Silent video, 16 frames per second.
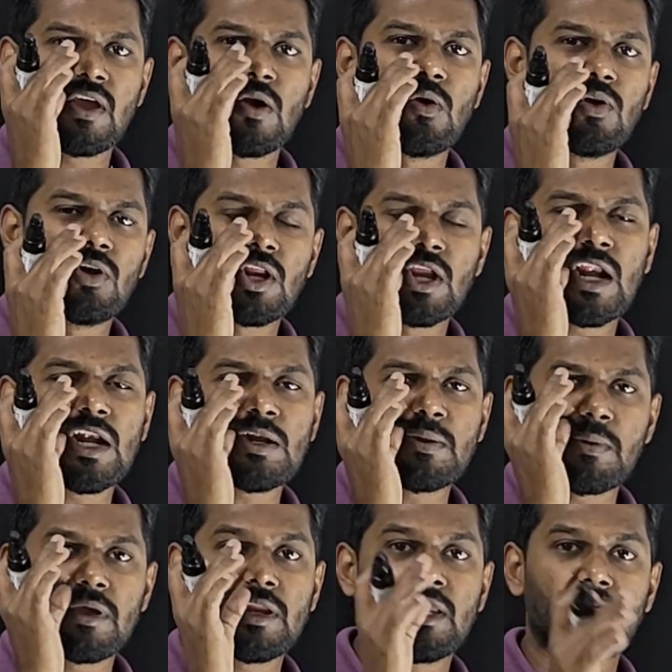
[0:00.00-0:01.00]
we are going to get
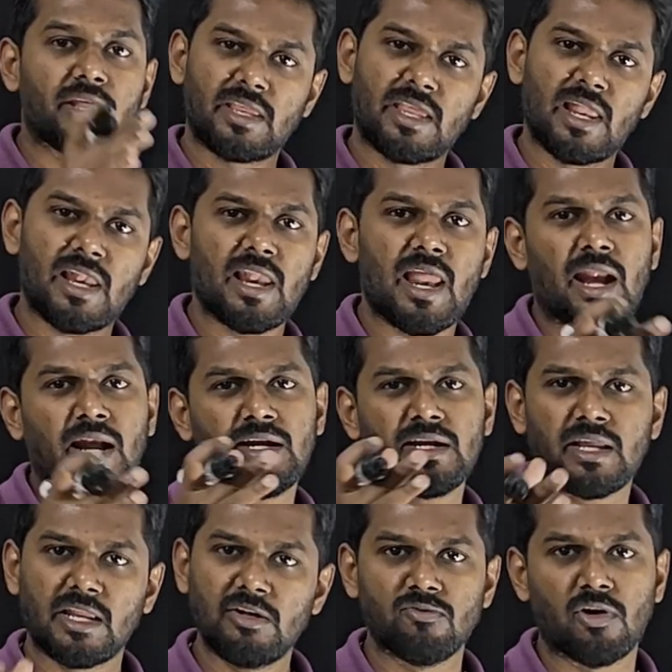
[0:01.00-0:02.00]
a real and
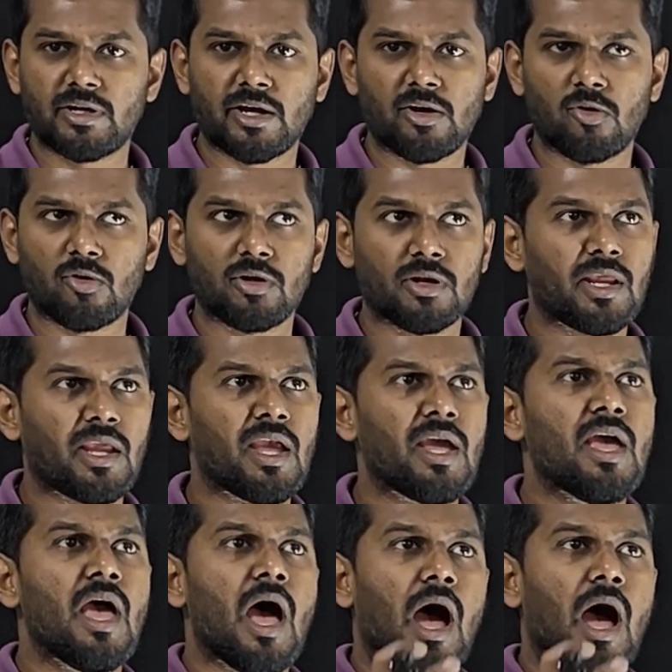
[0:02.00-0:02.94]
inverted only,